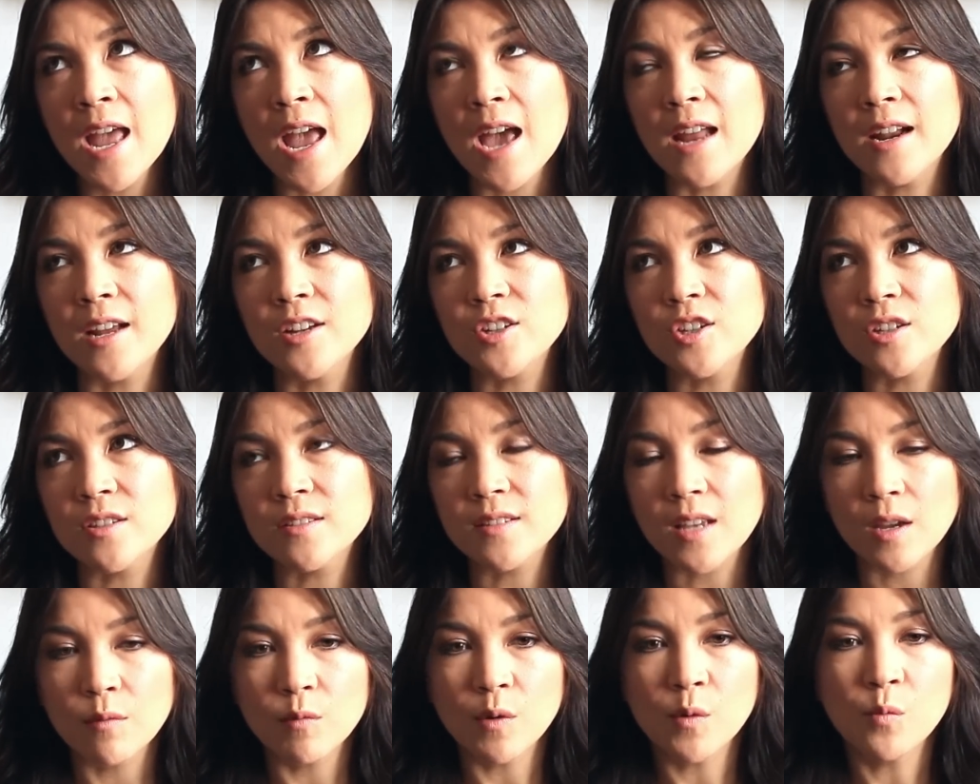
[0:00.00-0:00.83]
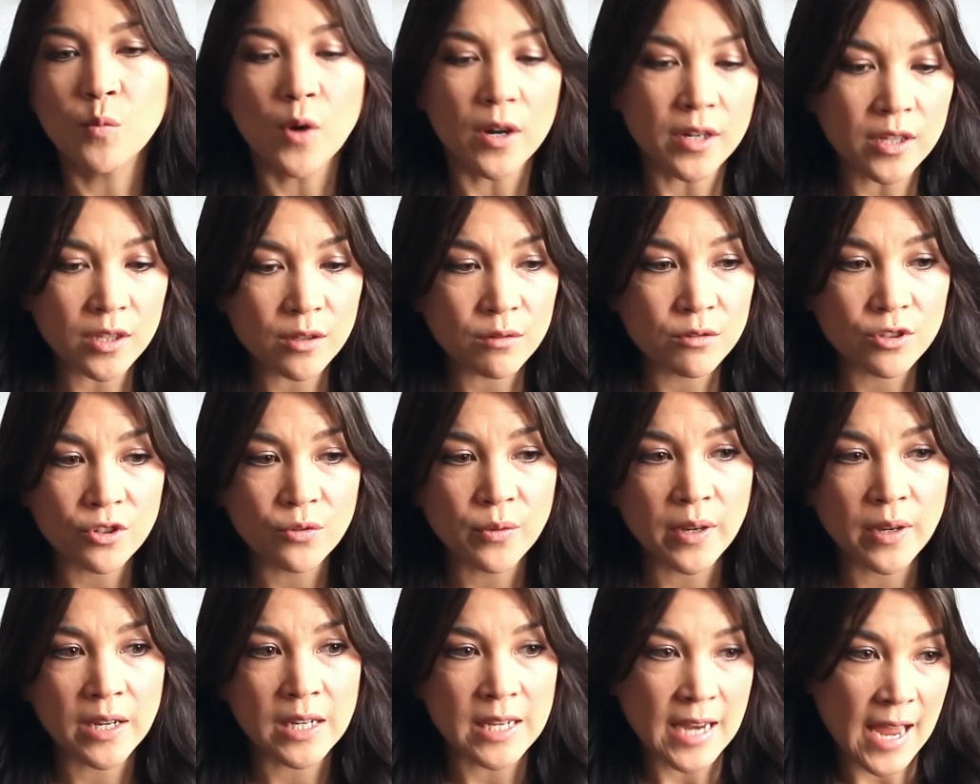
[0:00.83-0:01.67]
And I just say, well, what are you
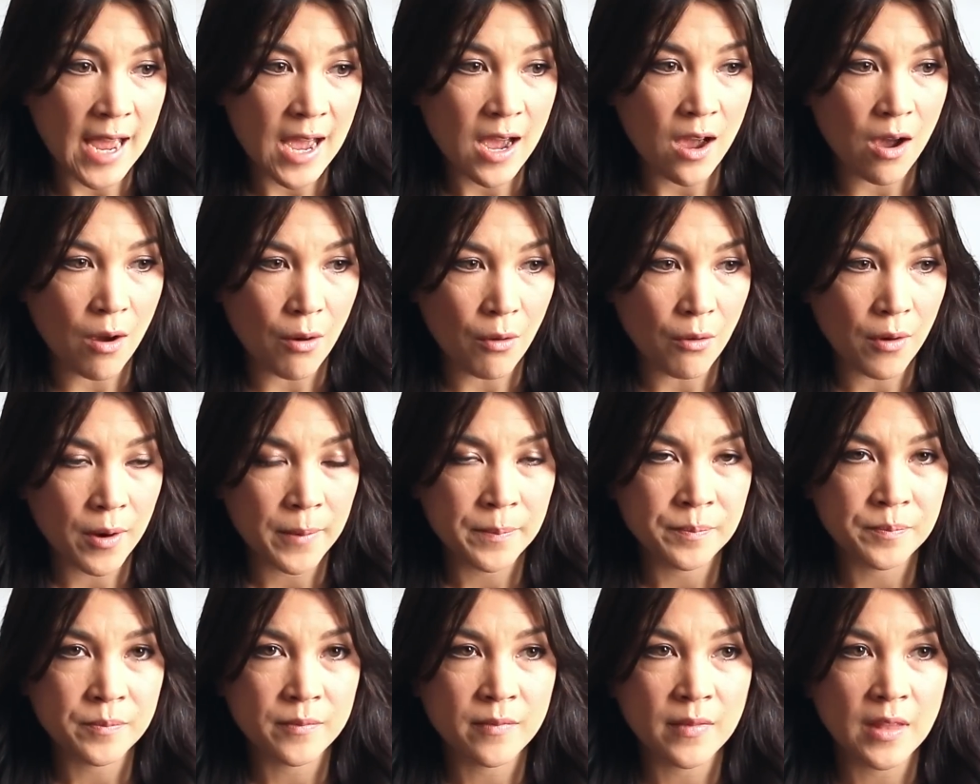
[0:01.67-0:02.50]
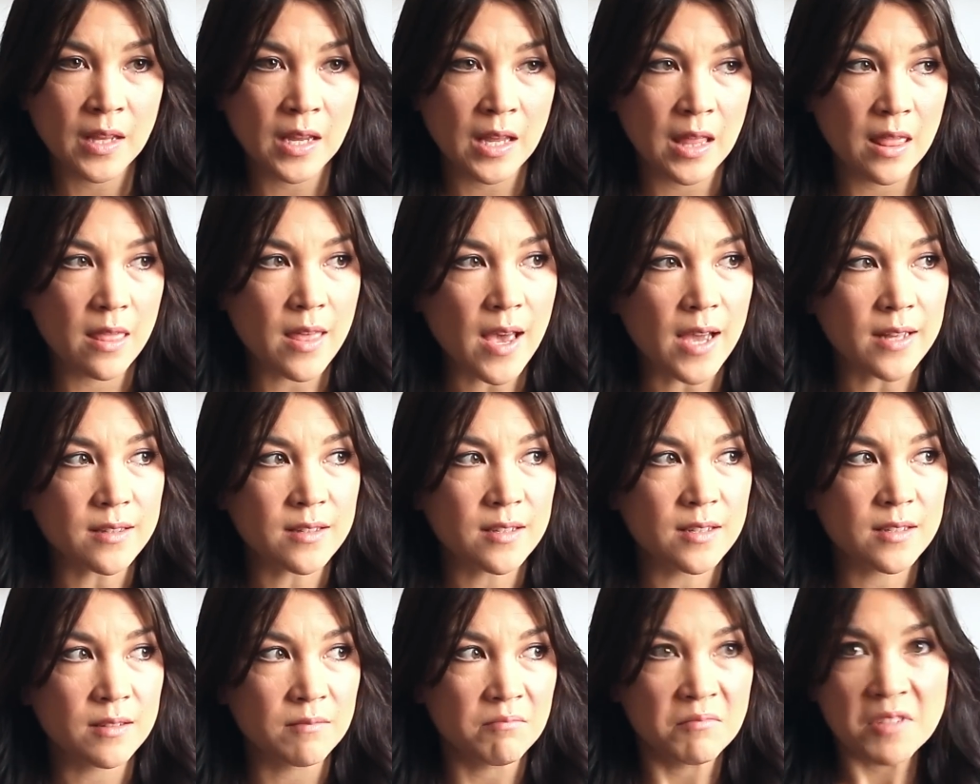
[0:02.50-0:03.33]
doing now that's